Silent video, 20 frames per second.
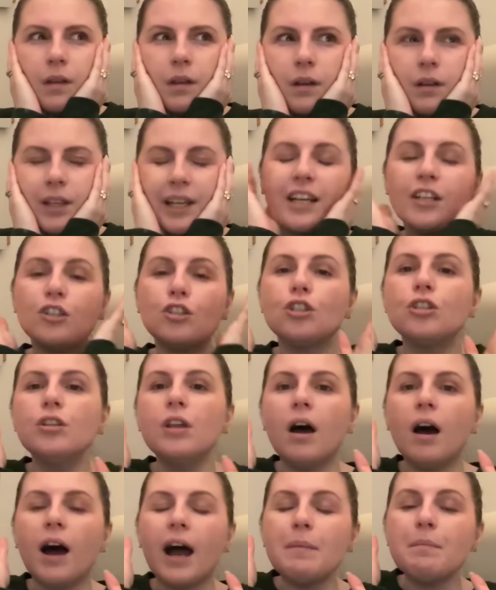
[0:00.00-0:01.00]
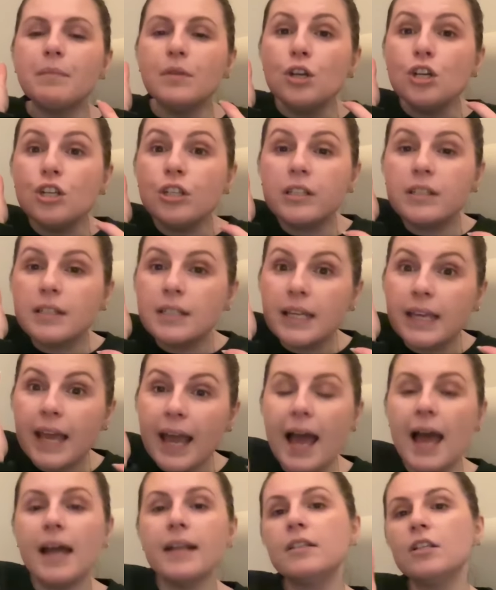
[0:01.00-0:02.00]
like I'm
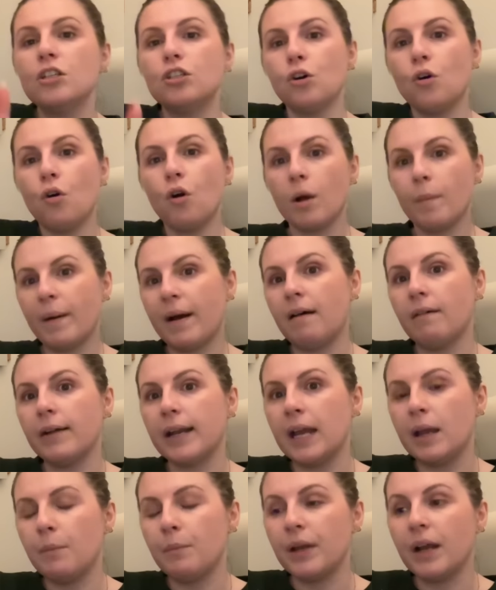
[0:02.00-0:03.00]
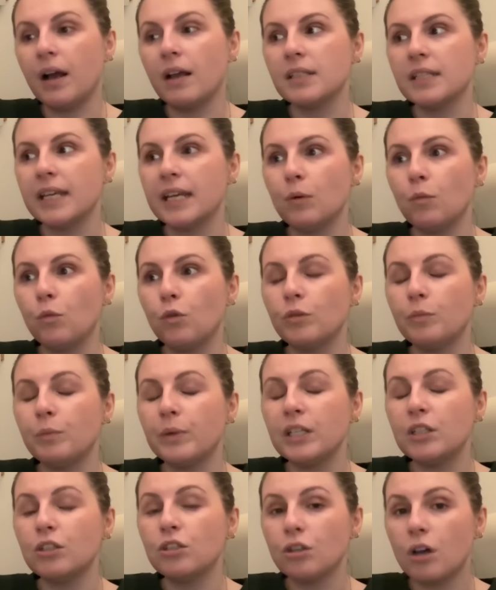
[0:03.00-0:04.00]
scared to talk about it because it would be
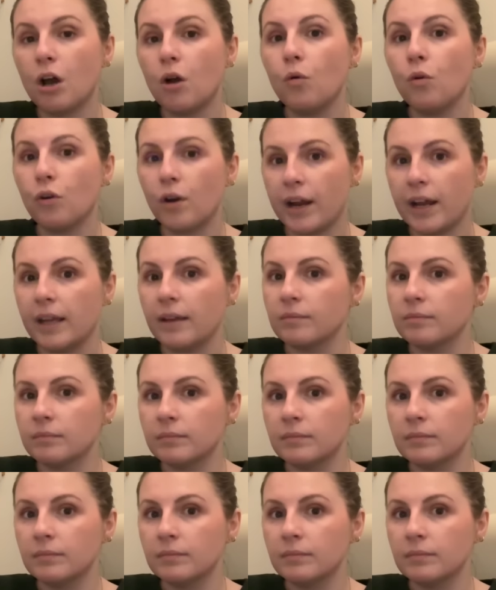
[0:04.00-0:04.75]
so great.